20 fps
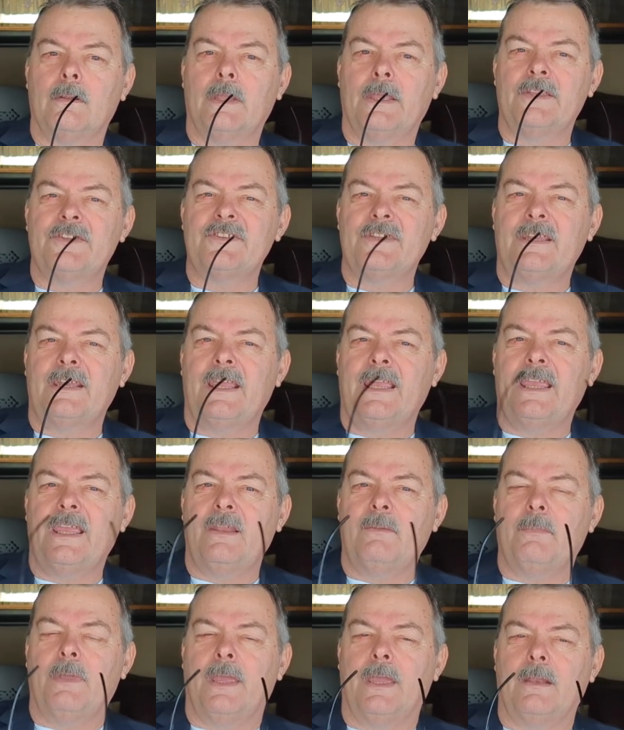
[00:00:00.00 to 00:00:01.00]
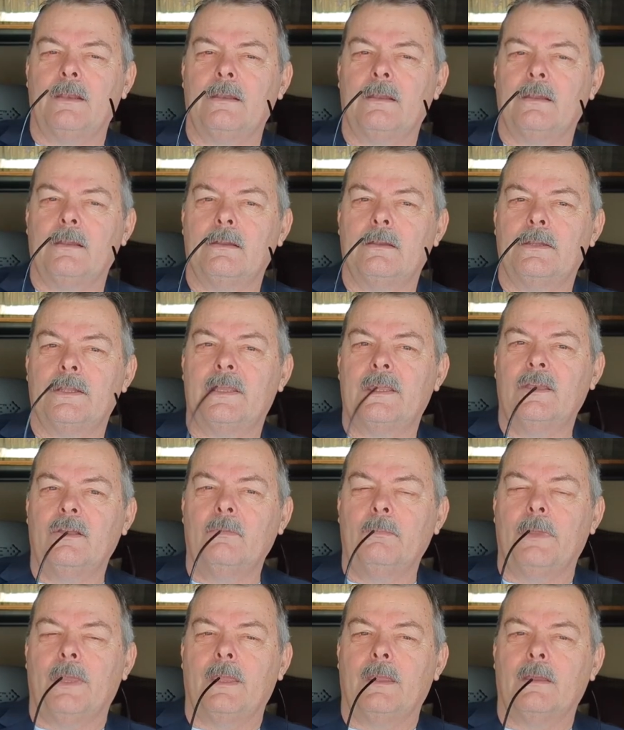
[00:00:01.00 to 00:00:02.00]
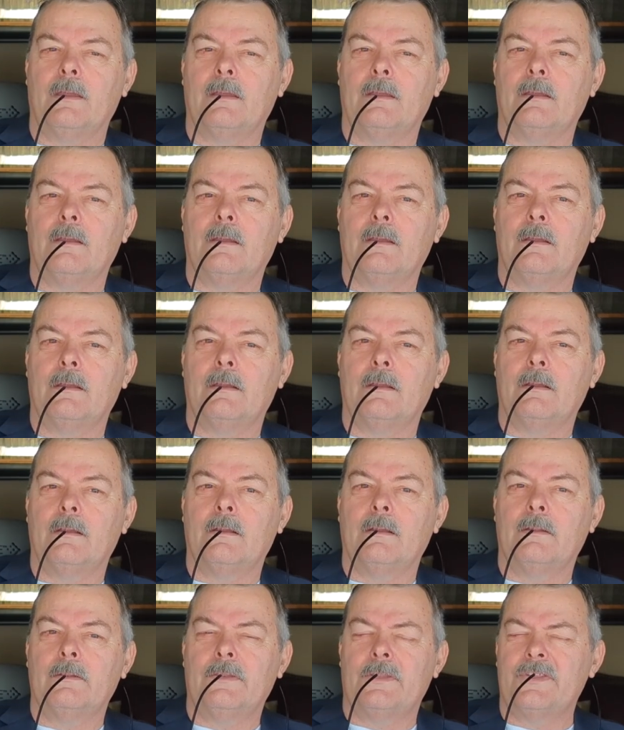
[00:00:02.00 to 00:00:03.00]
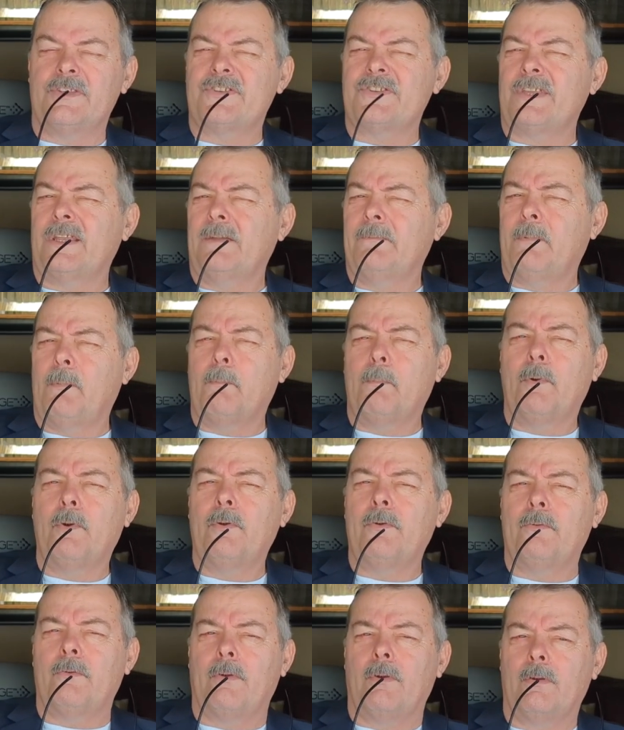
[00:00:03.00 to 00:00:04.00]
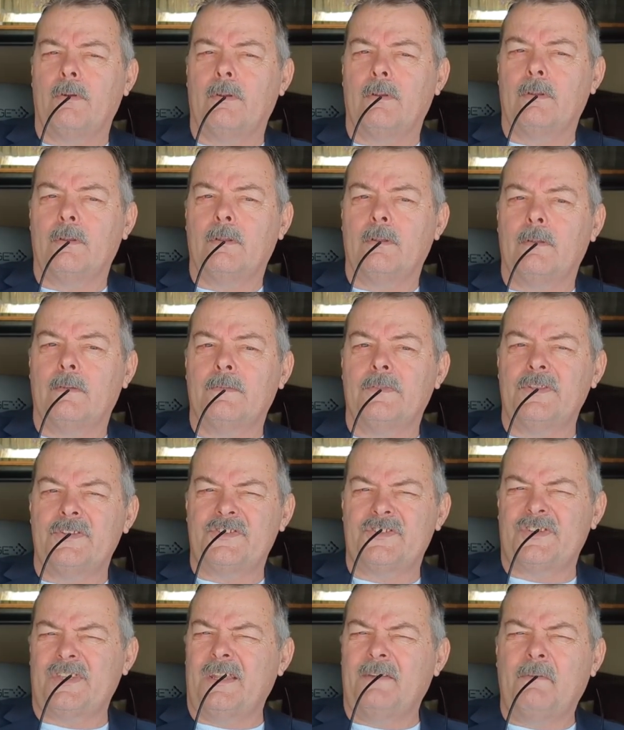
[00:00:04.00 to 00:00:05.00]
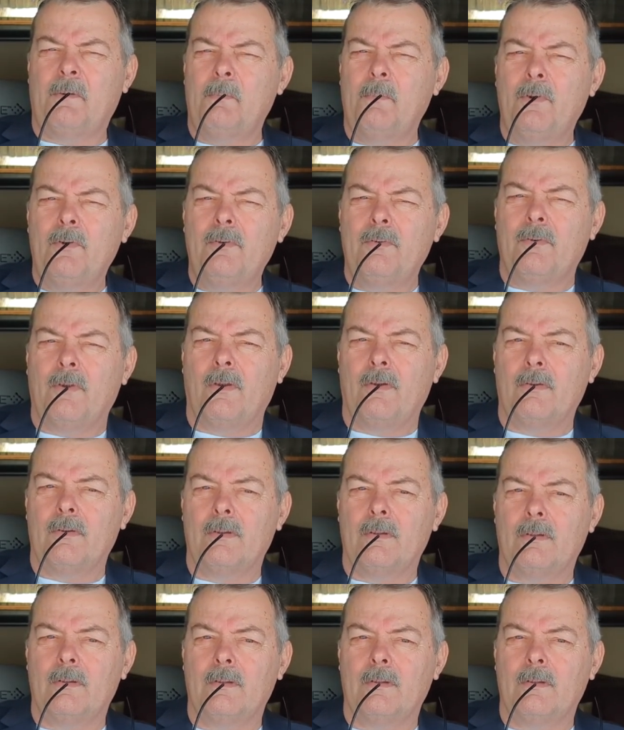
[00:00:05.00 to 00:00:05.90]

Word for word: has sent a hitman to kill me. This son of a murderer, this son of a murderer,